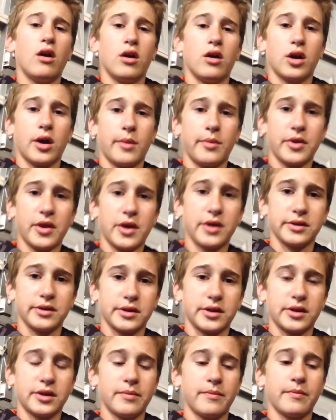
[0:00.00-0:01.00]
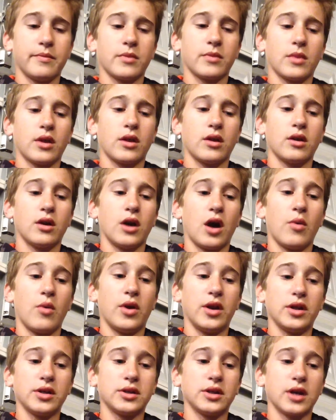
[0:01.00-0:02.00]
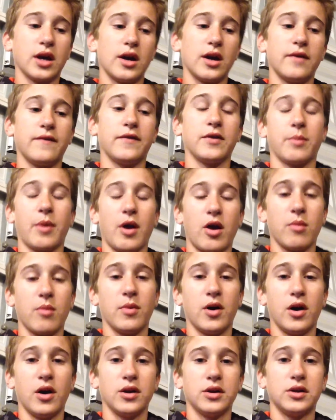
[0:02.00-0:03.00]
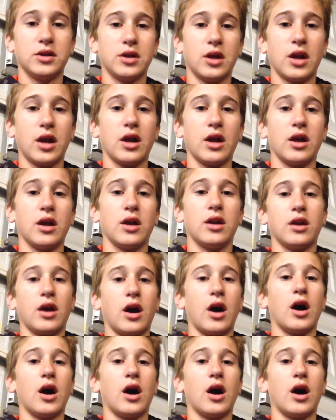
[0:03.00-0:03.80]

Couple things. I went inside for the power mod, and